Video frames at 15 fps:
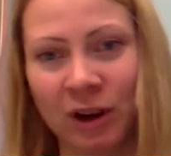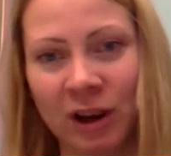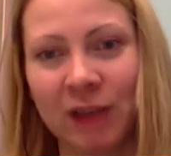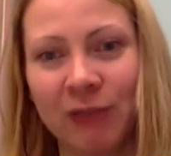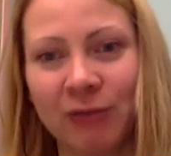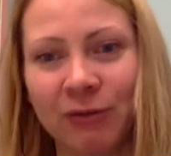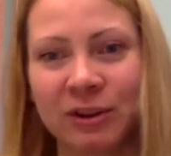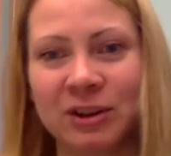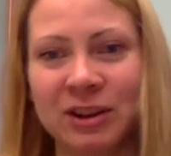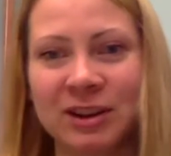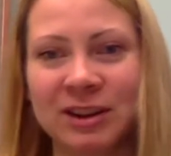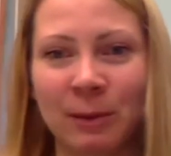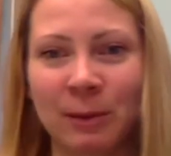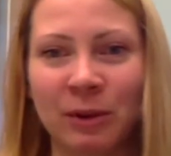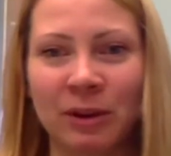if this is
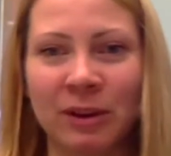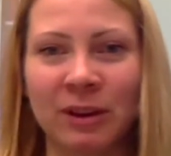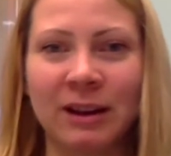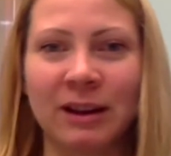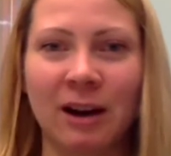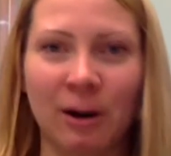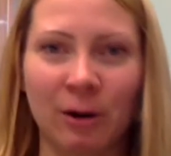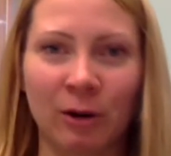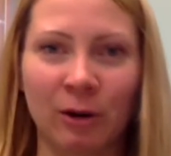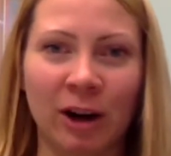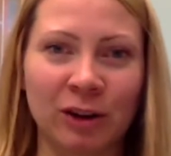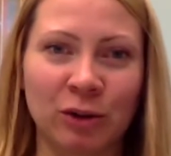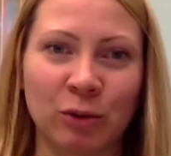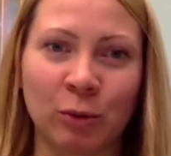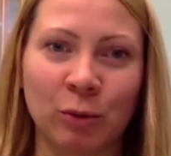something that our
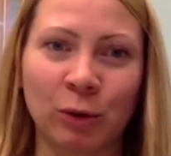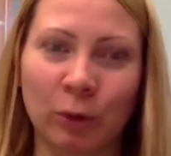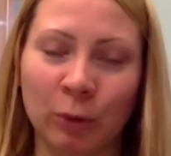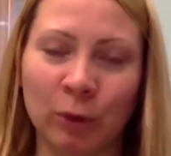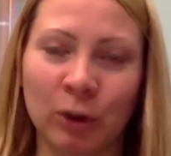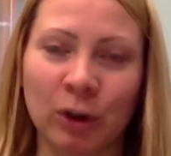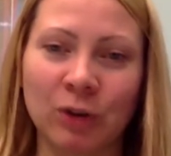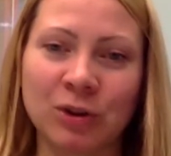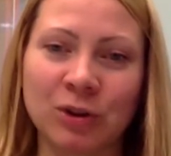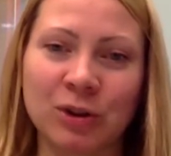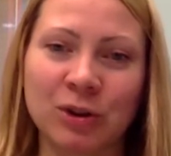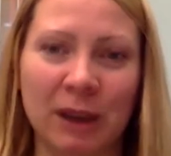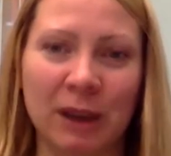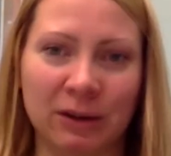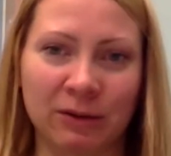country would also
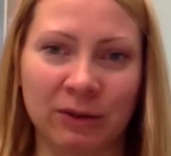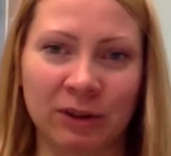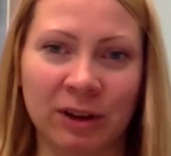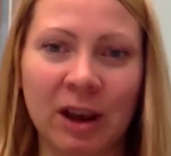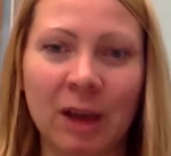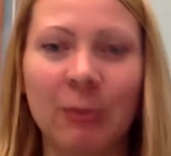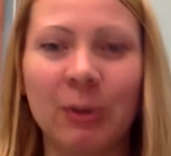benefit.